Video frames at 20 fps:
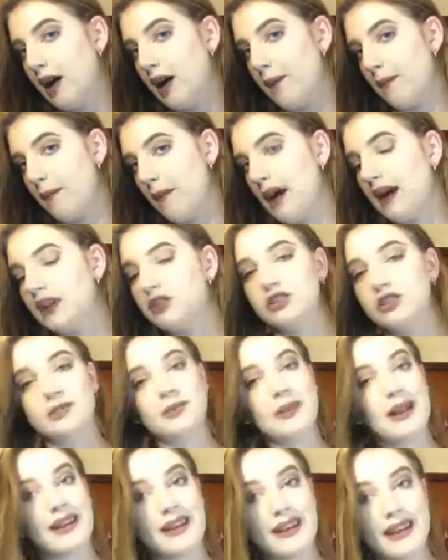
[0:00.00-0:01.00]
It matches
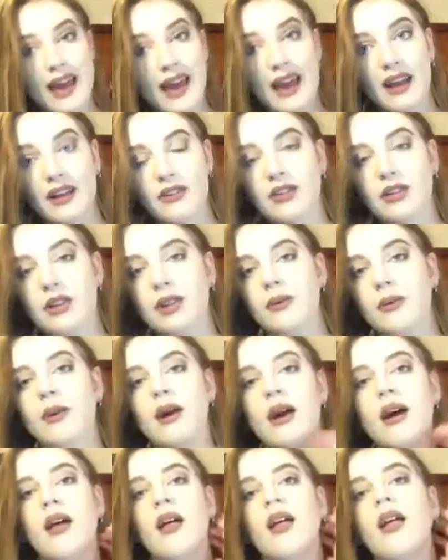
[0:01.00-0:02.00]
my neck really
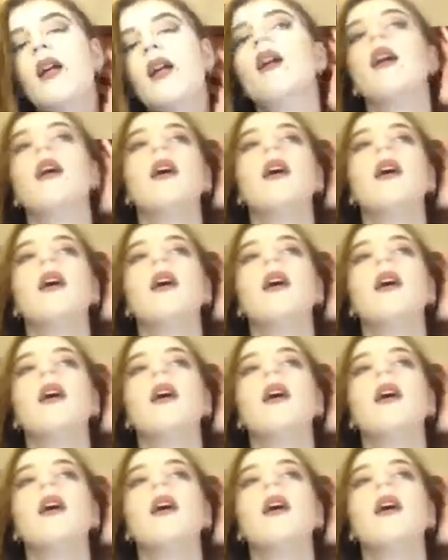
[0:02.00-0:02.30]
well.